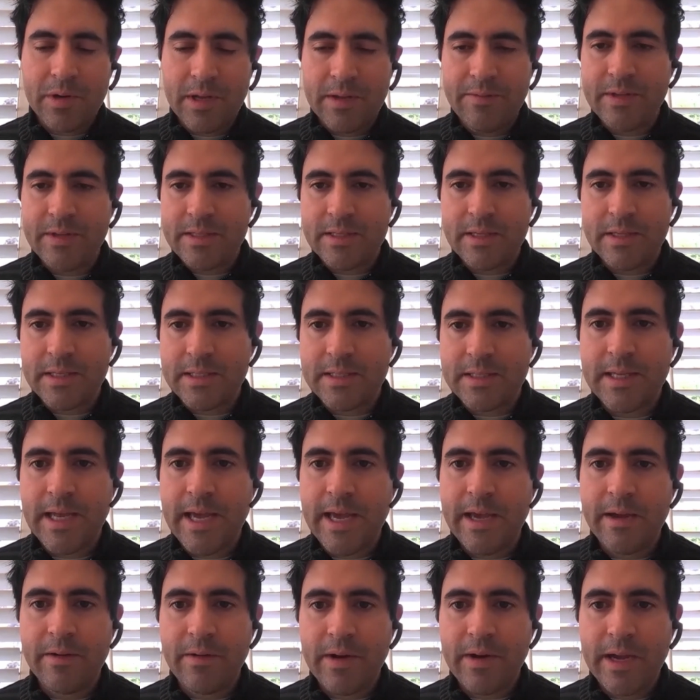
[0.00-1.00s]
And even to this
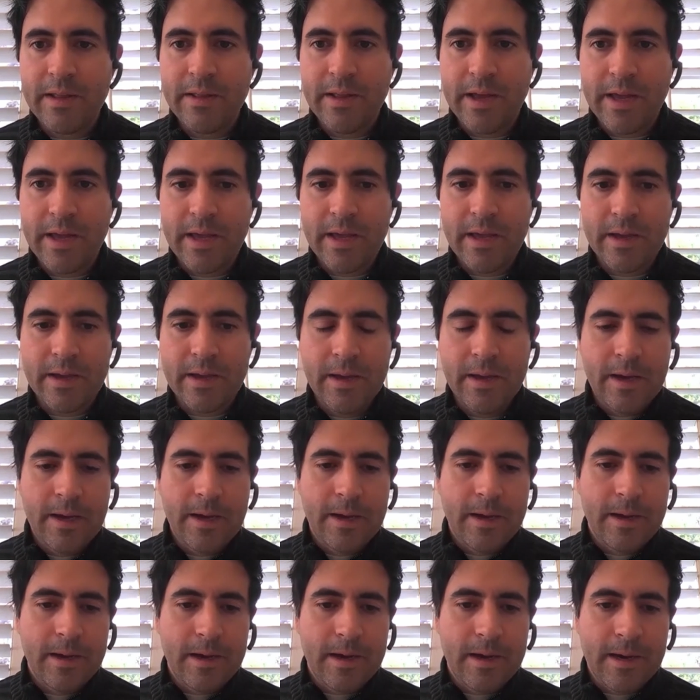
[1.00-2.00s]
day, right? Like,
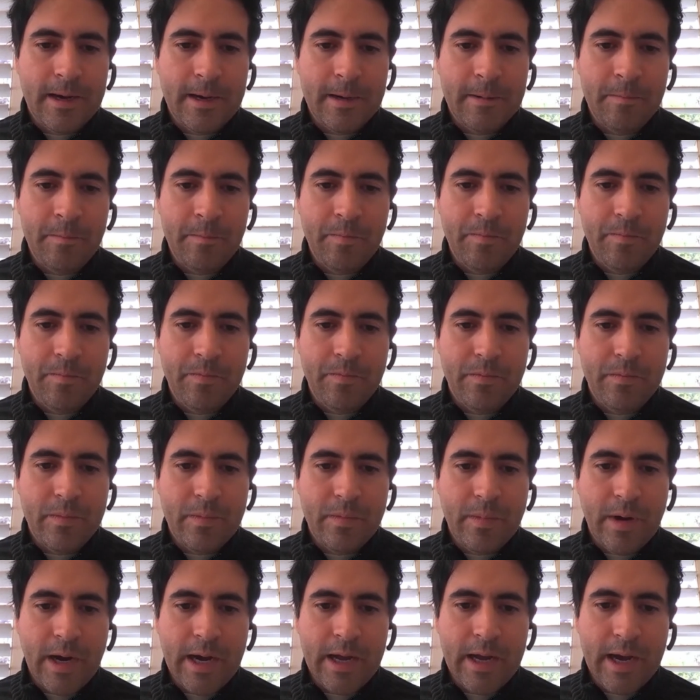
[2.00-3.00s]
I
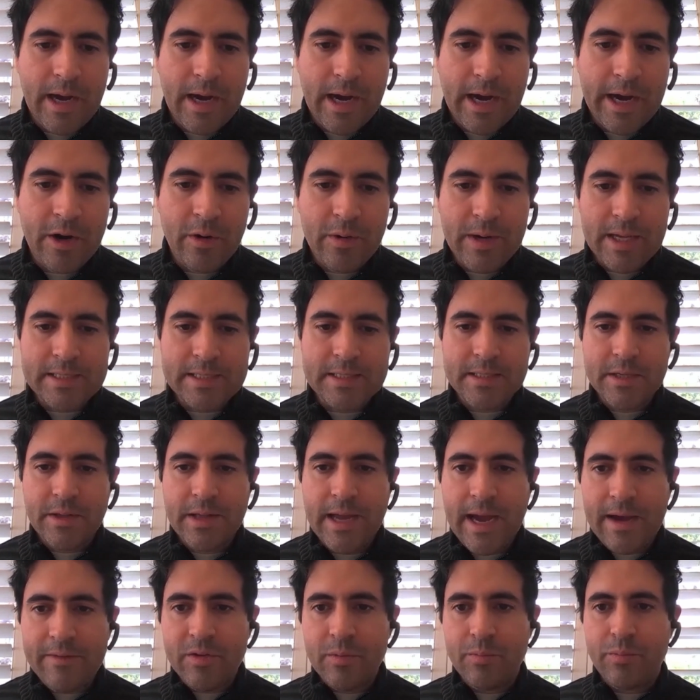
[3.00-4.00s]
don't
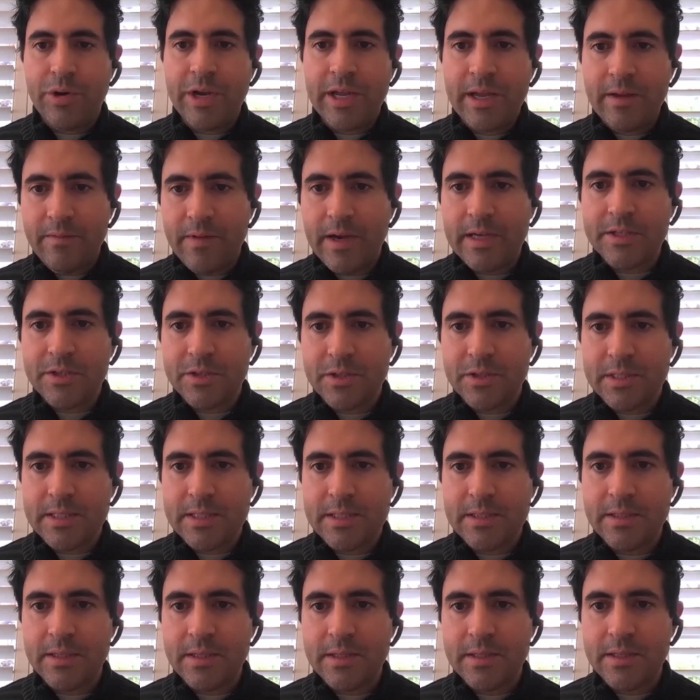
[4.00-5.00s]
necessarily have to bring investors
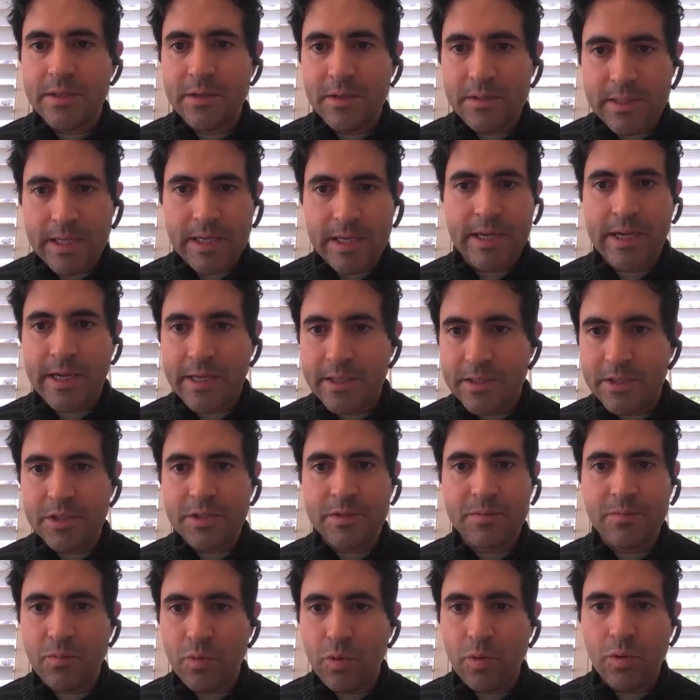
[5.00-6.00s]
into the deals. Like, I could
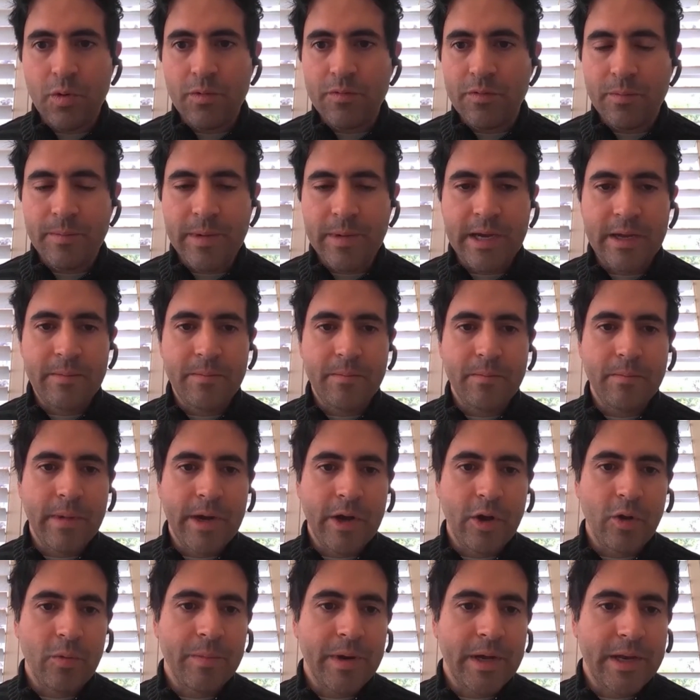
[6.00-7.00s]
just roll over my
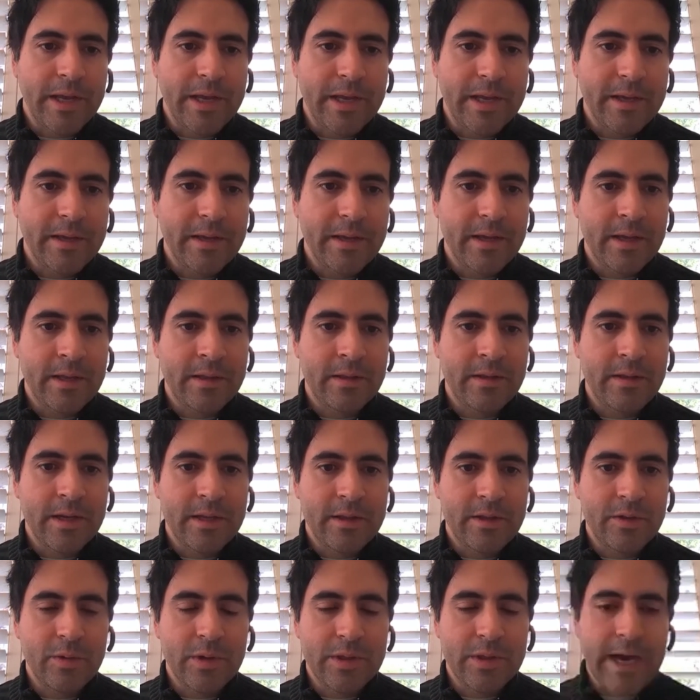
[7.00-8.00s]
own money
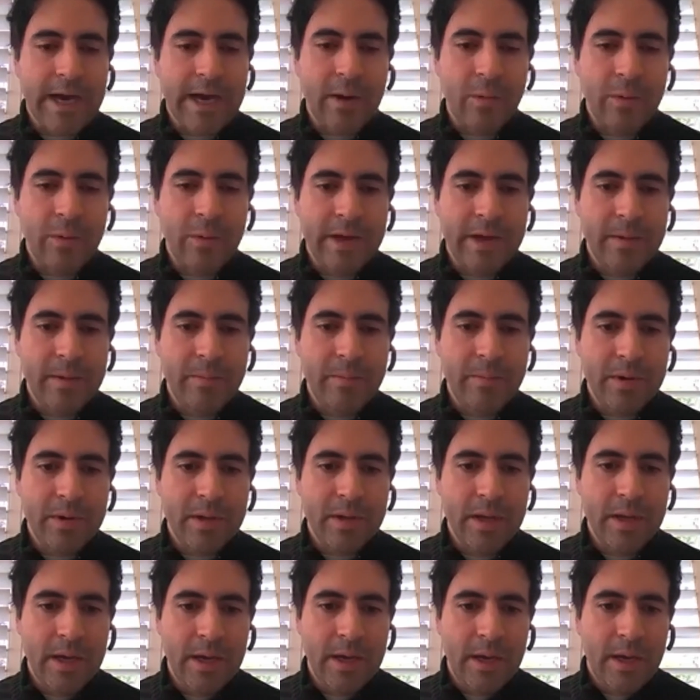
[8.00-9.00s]
and do it that way.
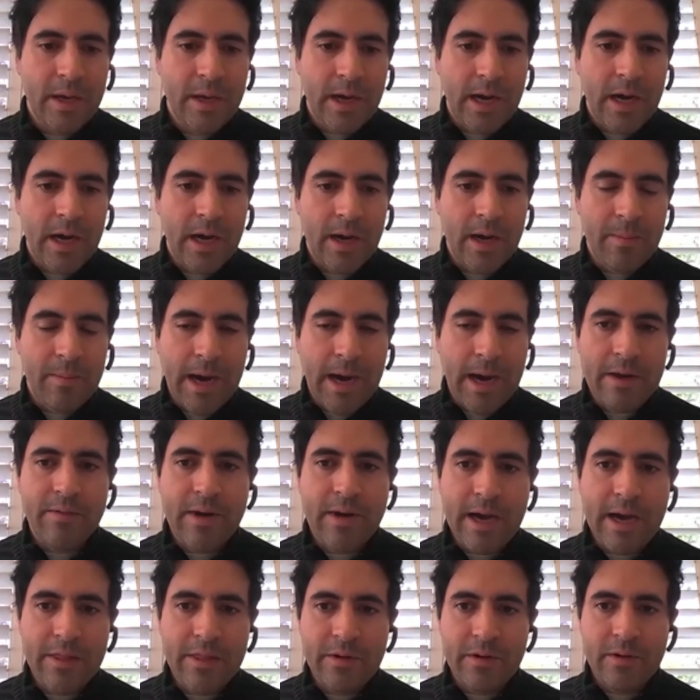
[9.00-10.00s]
But I'd
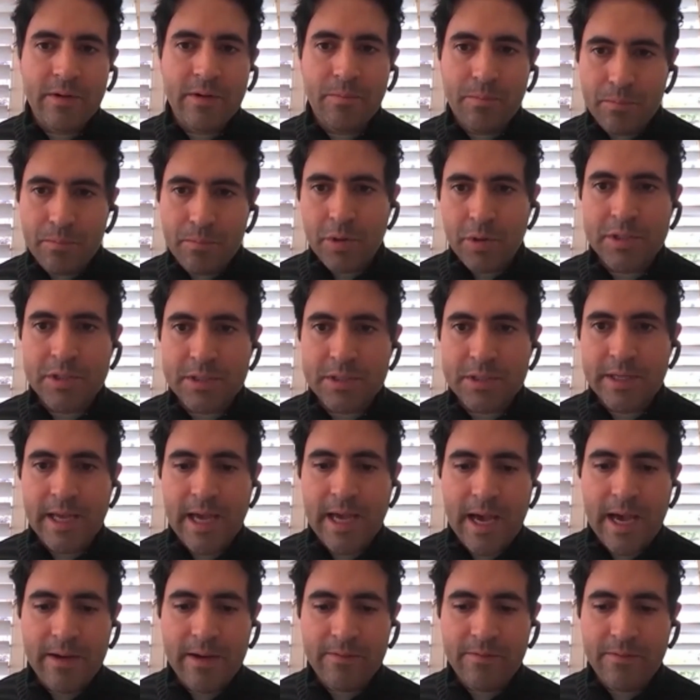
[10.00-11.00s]
rather personally
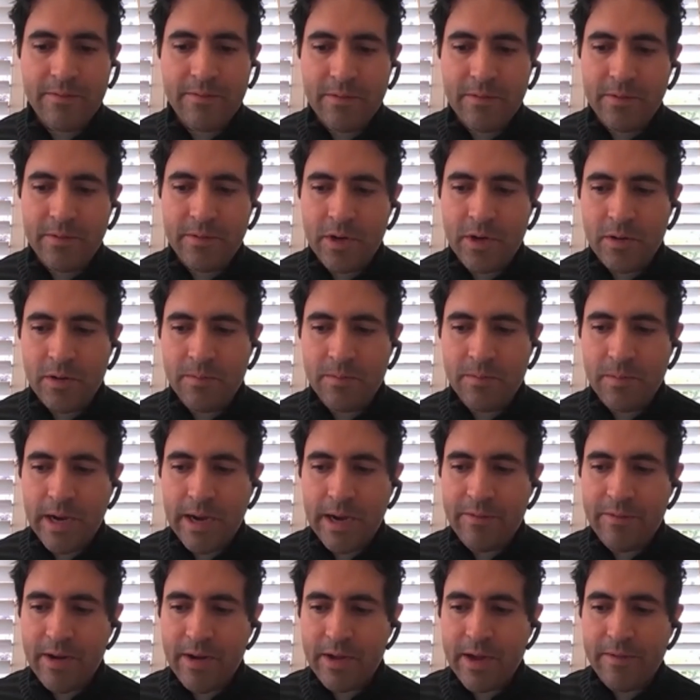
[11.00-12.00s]
have, you know,
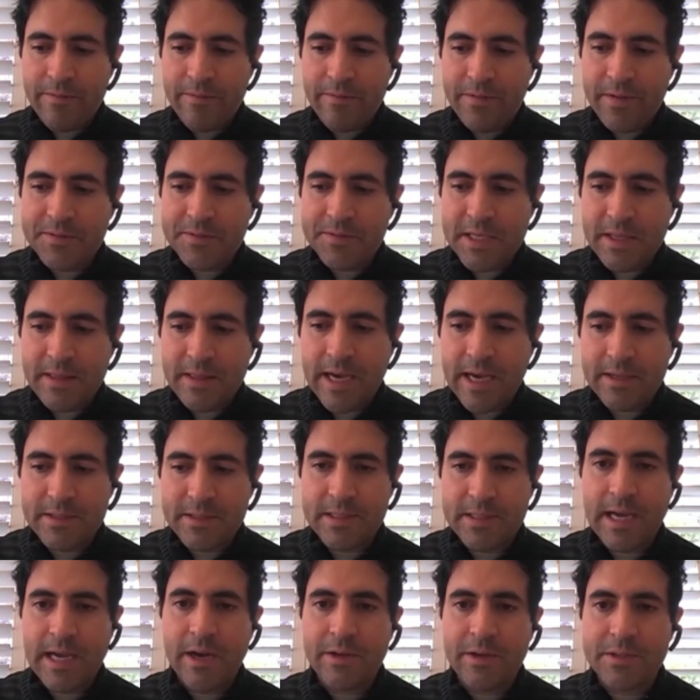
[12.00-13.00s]
I'd rather have
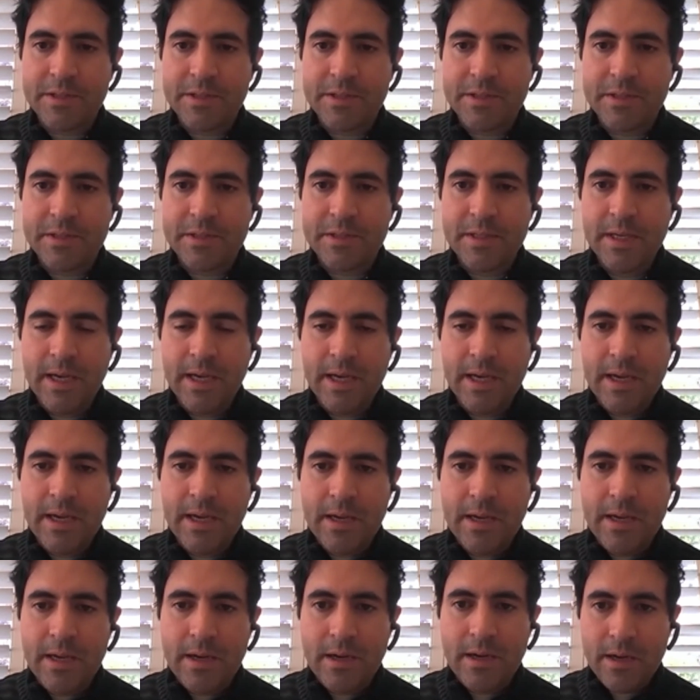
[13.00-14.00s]
15,000 houses,
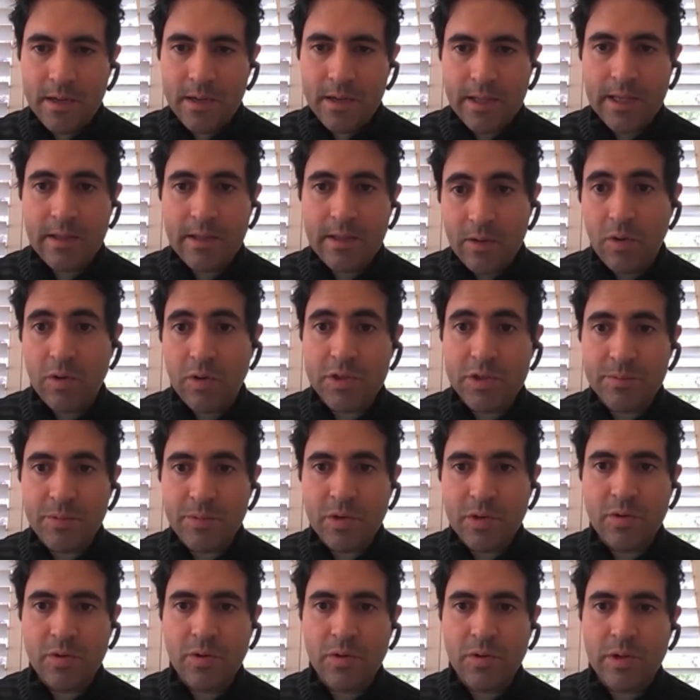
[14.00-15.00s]
the
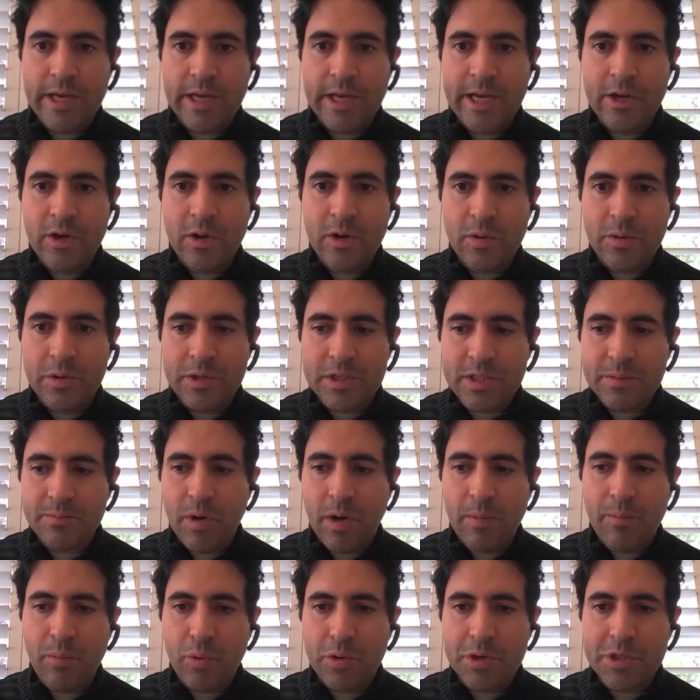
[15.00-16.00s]
ultimate goal, and own a
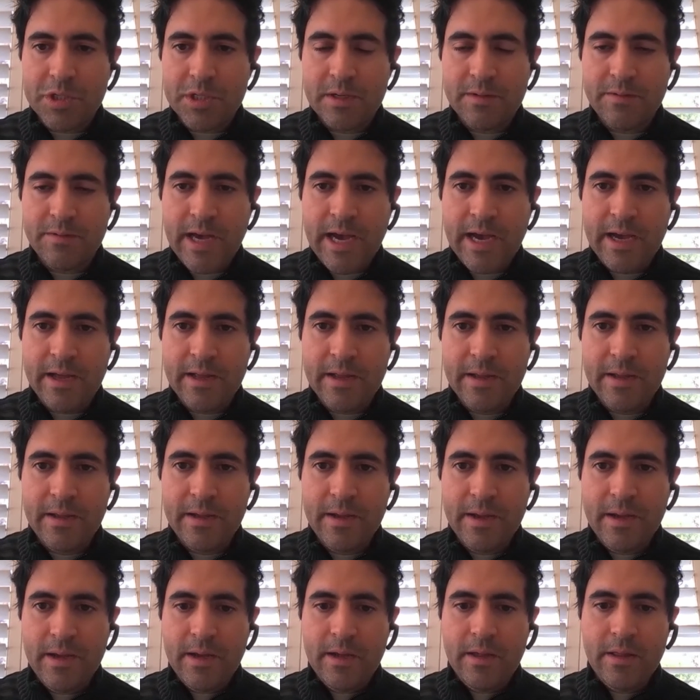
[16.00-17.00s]
small portion of that,
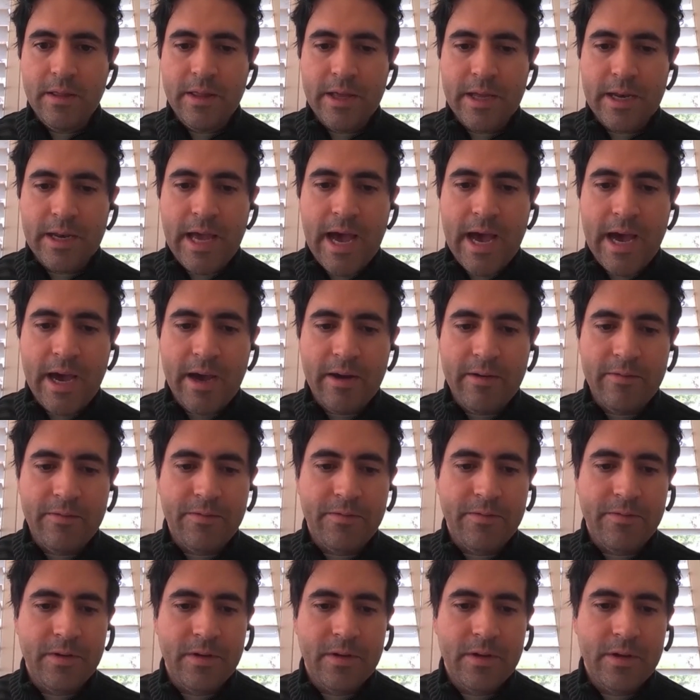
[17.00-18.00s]
than have,
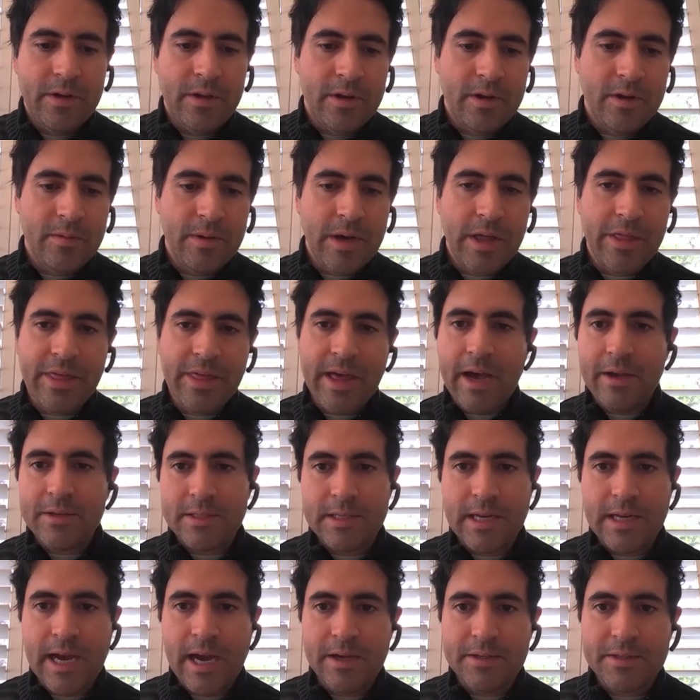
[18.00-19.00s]
you know,
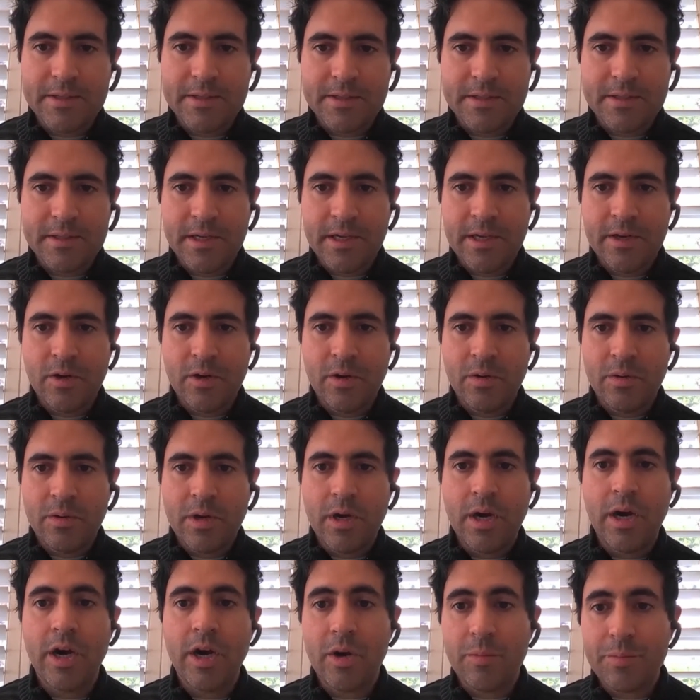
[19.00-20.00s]
1,000 houses and own
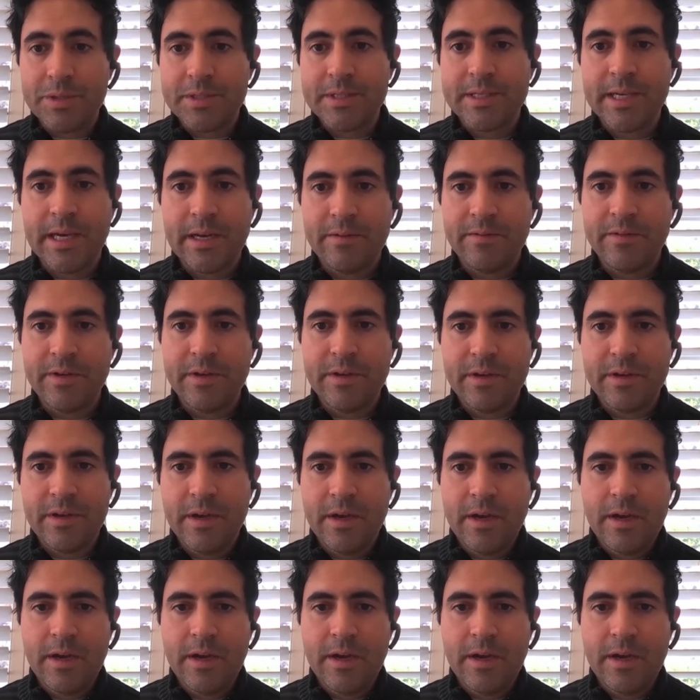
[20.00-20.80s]
100% of it.